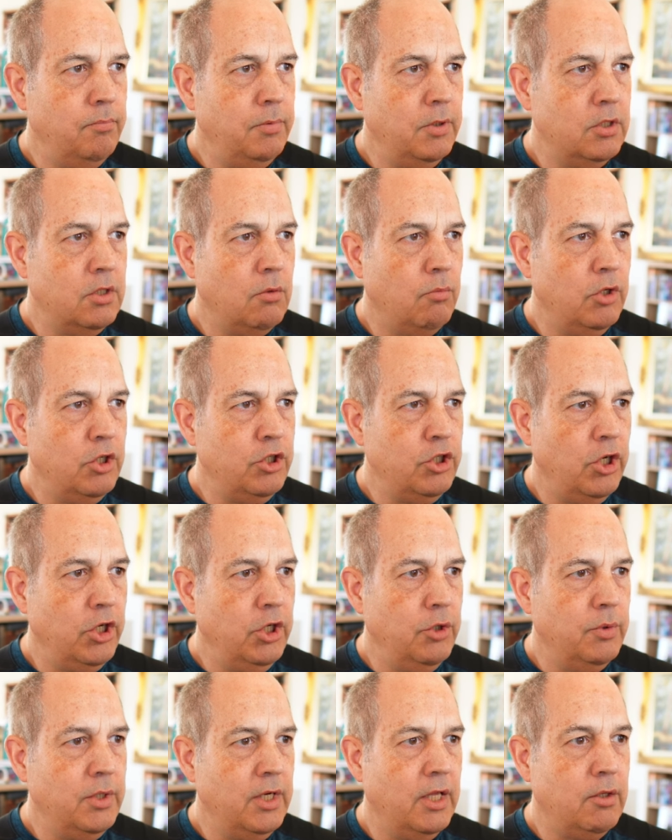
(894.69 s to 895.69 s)
because I want to show
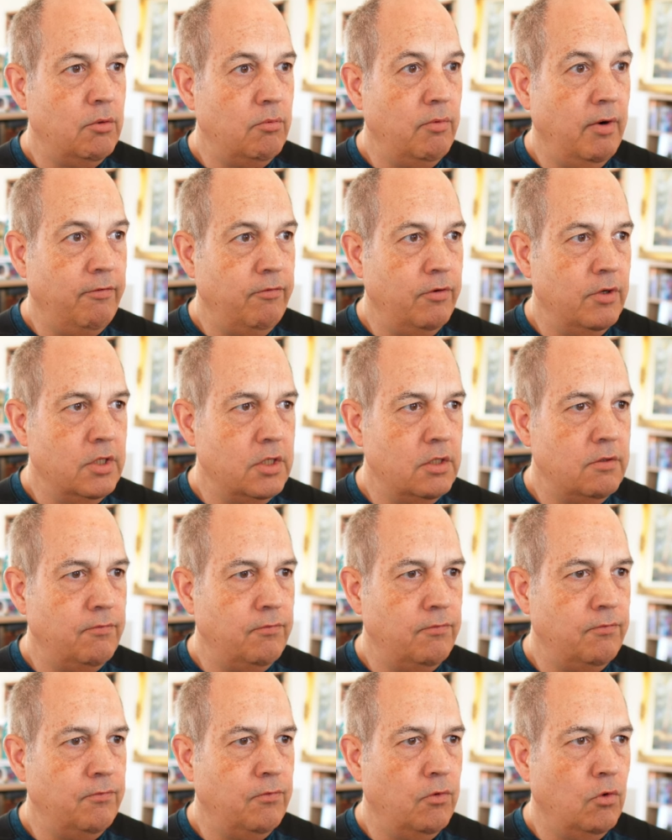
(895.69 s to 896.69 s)
you another reference
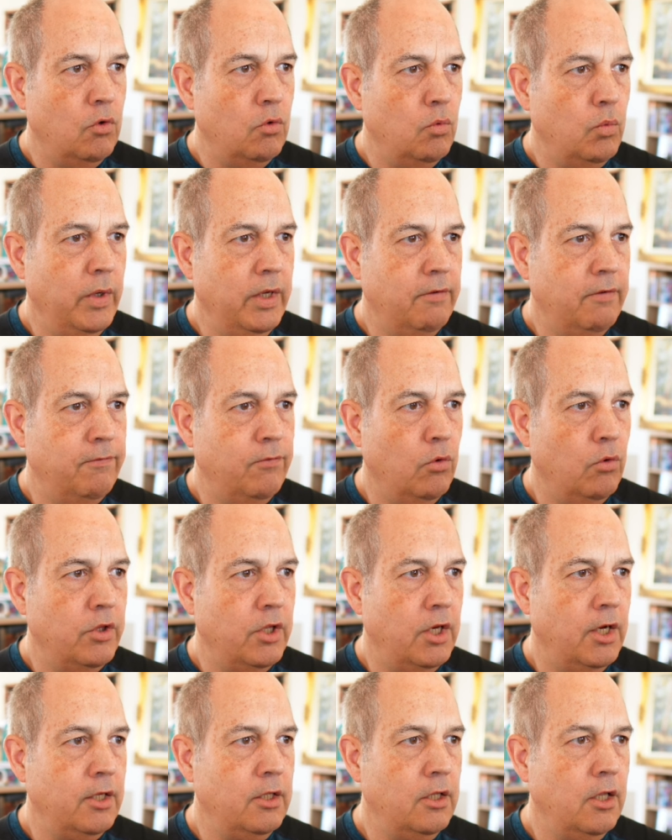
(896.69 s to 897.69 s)
for week four that
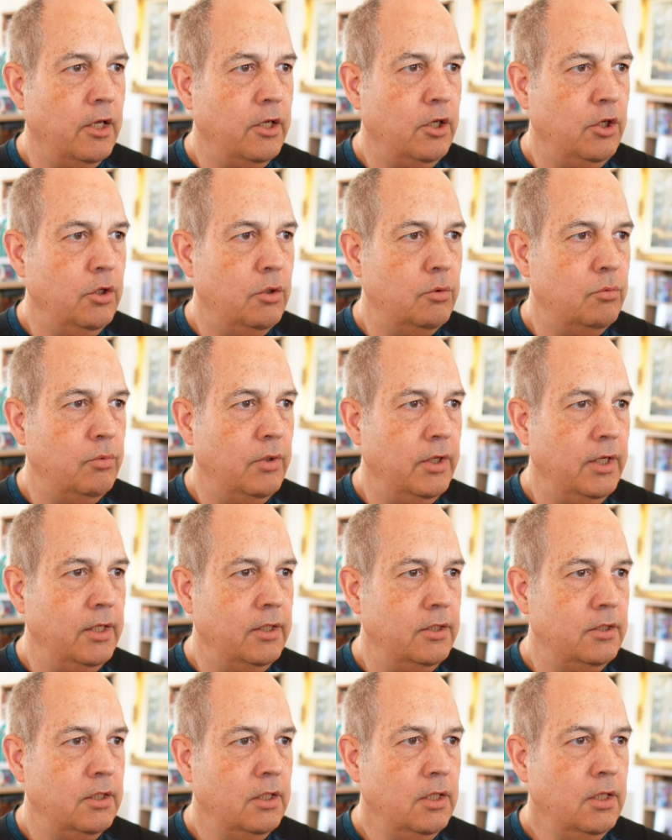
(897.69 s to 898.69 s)
I'd like you to
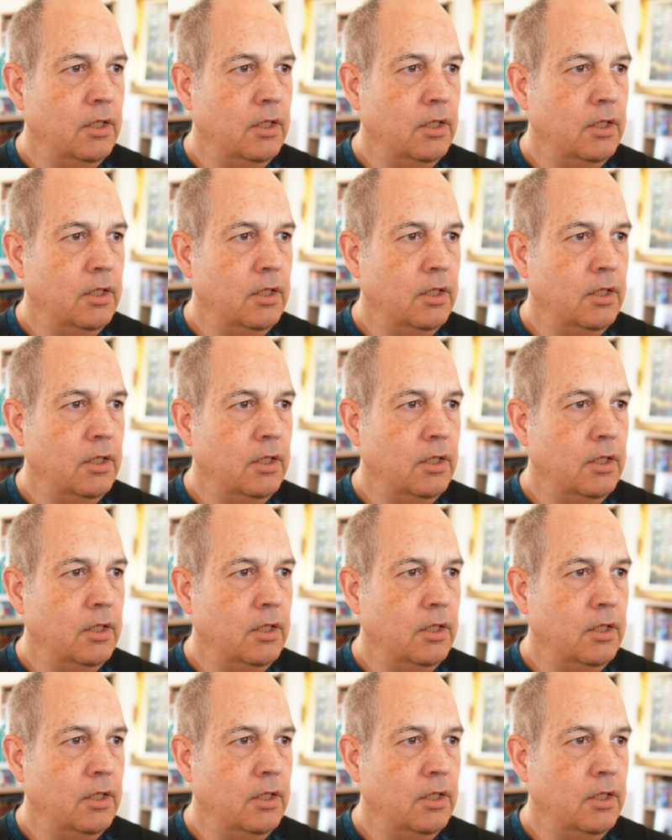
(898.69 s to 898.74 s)
read.